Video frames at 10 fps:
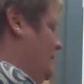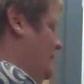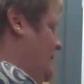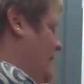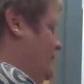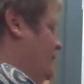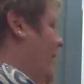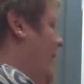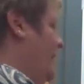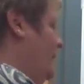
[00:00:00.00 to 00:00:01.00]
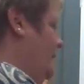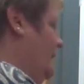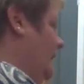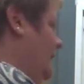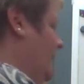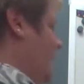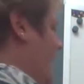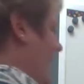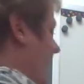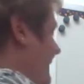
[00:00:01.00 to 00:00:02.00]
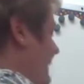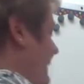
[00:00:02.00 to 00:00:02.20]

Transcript: That's right. Ooh. And then